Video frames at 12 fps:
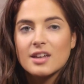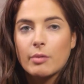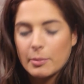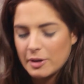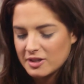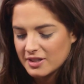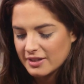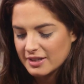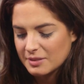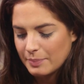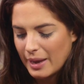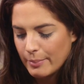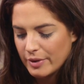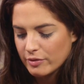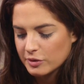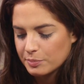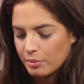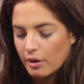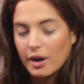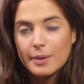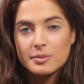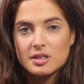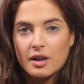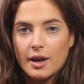up, I'm going to be using this bareMinerals
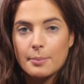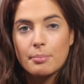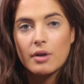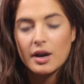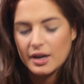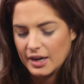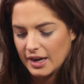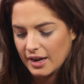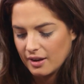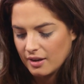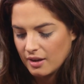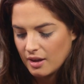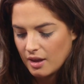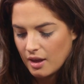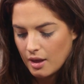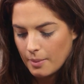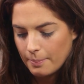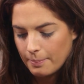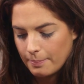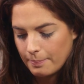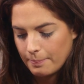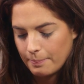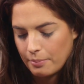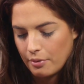Prime Time Brightening
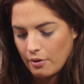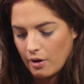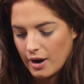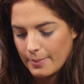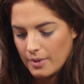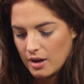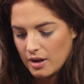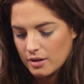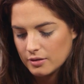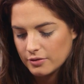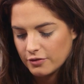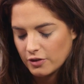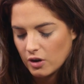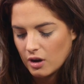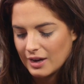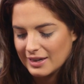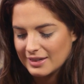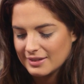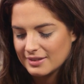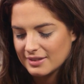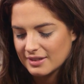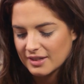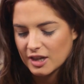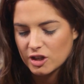Primer for your
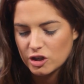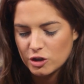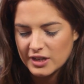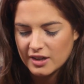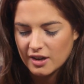eyelids. It's like a nudie